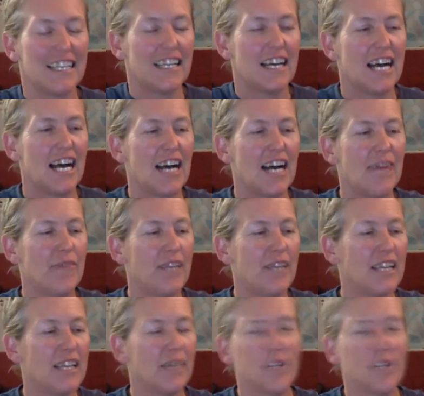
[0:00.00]
And
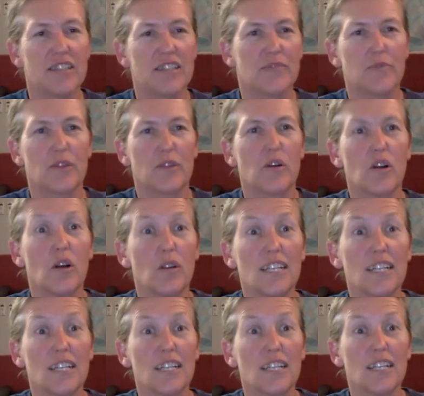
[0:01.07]
then we just thought, oh,
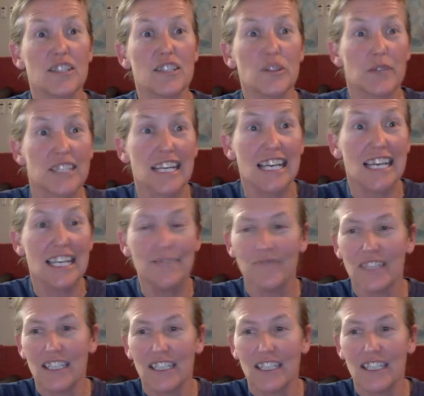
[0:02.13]
let's do a team.